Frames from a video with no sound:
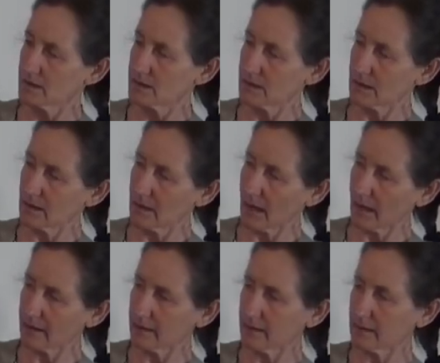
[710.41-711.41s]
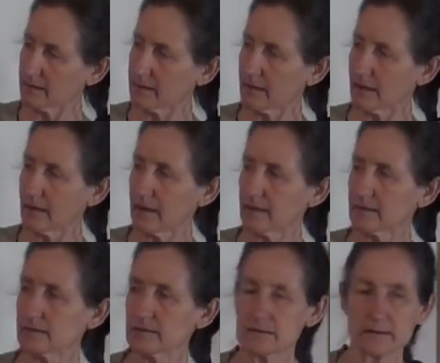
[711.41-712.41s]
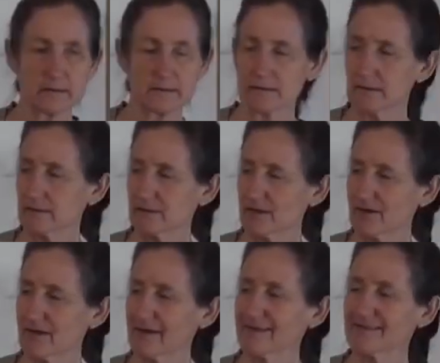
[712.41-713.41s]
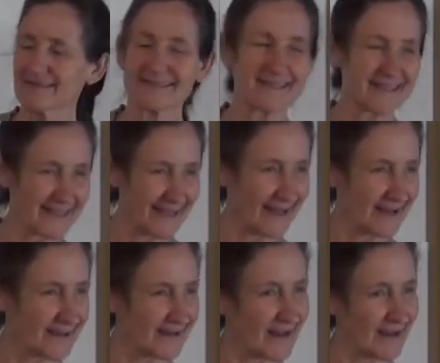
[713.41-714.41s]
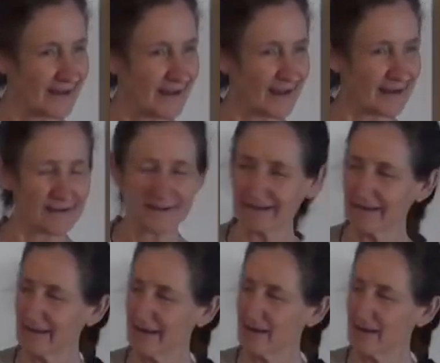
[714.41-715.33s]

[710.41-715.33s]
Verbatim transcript: sticky onion and, sorry, sticky honey and onion.